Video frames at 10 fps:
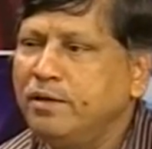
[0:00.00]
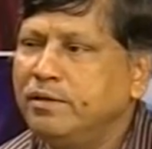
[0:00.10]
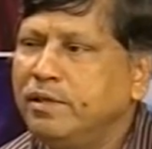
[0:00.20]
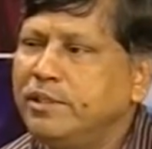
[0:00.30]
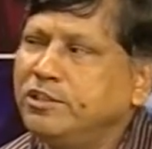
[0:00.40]

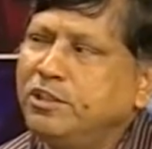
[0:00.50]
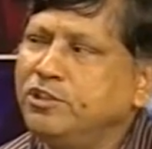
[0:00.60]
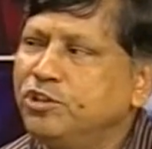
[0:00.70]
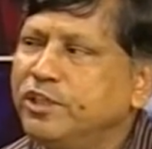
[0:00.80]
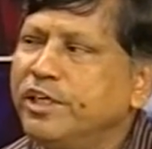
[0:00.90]
the
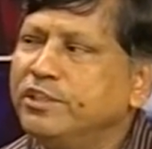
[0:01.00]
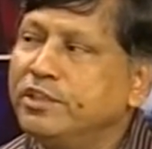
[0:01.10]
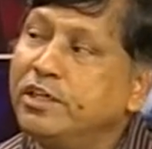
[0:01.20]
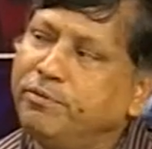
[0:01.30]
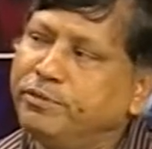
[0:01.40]
distance
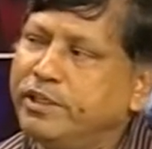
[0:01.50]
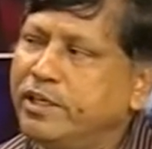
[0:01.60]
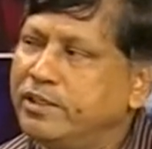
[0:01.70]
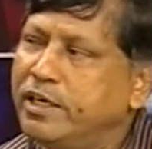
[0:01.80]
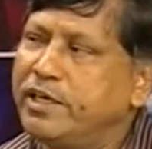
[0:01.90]
education division
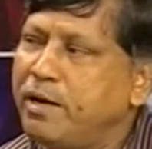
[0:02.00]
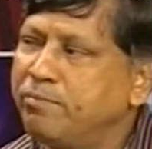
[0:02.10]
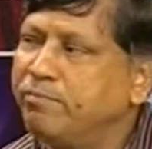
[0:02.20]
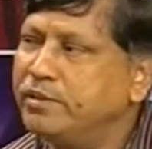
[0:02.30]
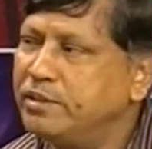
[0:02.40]
at that
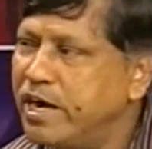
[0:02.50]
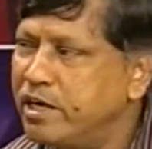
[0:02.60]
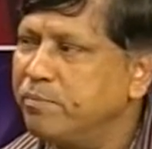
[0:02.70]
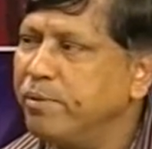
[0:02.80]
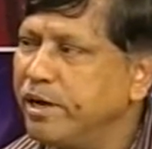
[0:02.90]
time, which
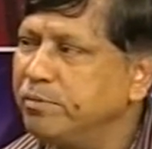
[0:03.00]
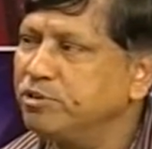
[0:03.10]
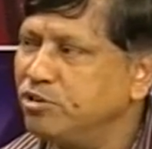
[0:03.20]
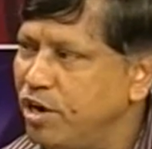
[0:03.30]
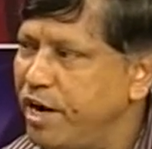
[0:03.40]
later became
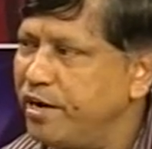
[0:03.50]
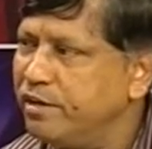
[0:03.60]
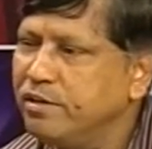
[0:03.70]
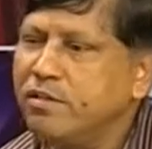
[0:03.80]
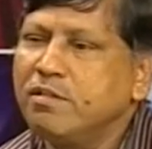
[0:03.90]
STRIDE,
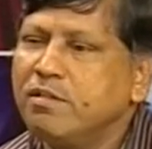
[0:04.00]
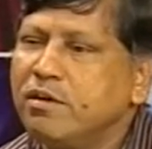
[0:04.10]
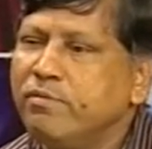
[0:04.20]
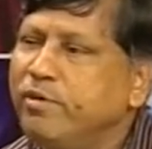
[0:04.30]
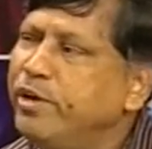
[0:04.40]

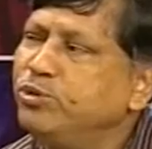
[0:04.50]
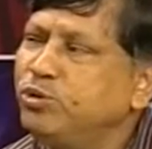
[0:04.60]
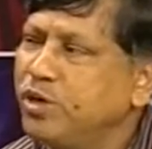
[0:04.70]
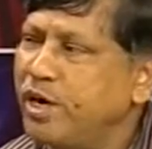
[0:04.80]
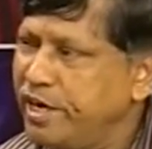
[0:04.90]
we used
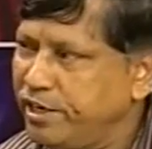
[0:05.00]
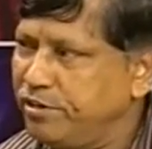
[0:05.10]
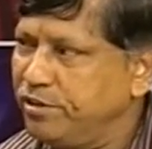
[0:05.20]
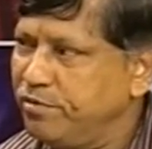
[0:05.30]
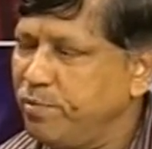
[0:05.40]
to
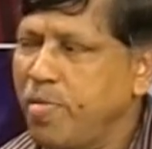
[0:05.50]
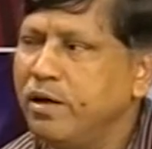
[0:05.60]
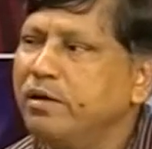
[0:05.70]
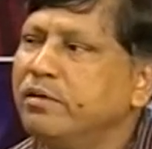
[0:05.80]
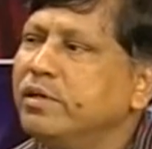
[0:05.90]
conduct
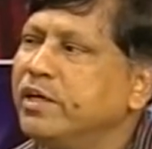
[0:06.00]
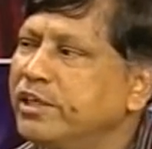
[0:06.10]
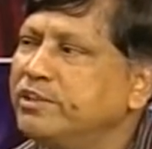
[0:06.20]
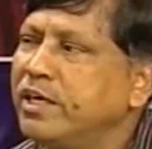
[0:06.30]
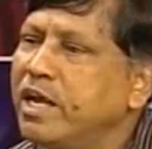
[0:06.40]
the
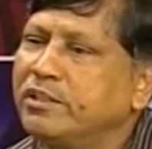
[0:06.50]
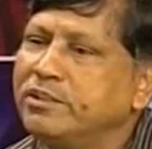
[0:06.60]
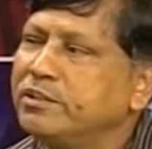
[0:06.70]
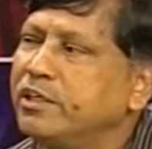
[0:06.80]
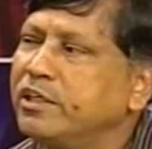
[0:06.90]
needs
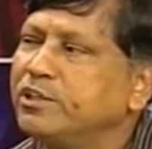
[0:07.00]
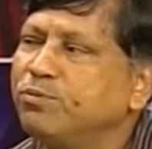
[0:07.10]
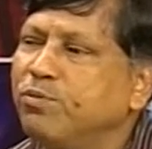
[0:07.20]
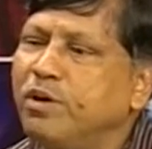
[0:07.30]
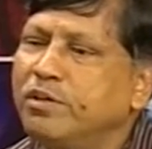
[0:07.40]
analysis at
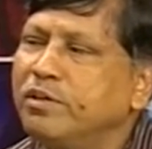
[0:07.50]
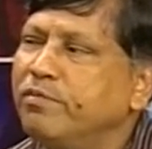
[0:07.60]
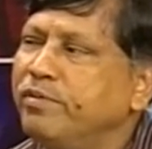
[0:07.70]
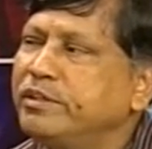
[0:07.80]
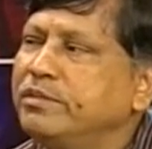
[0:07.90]
least for the
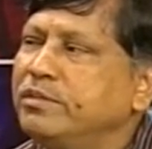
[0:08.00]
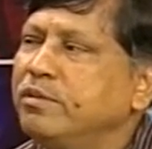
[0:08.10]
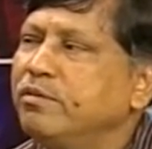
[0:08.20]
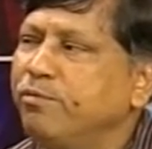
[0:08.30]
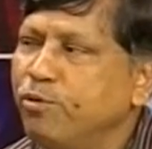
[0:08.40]
first
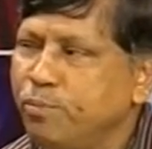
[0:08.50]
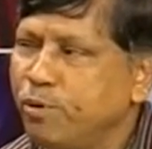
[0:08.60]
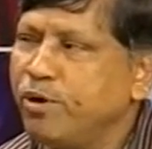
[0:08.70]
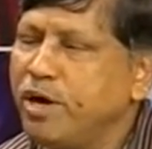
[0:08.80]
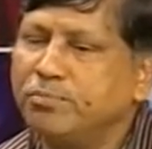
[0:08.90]
few
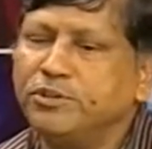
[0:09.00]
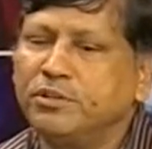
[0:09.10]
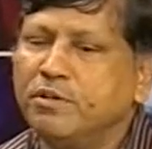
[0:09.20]
programs.